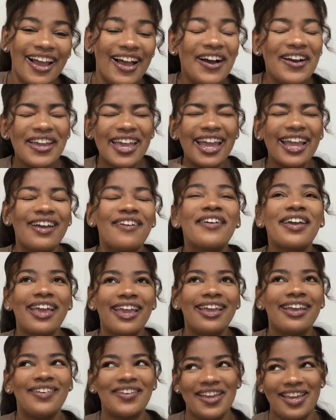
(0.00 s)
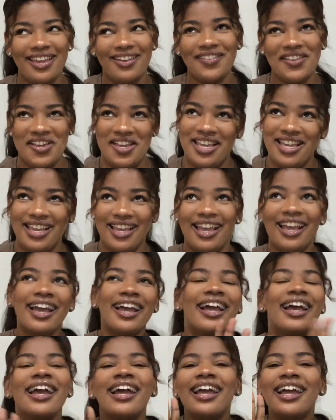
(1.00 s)
Okay.
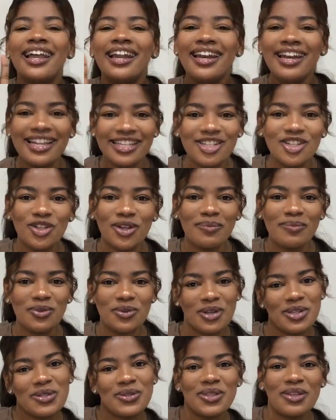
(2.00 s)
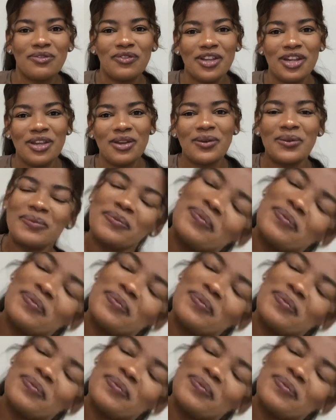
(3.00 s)
Let's jump straight to the video.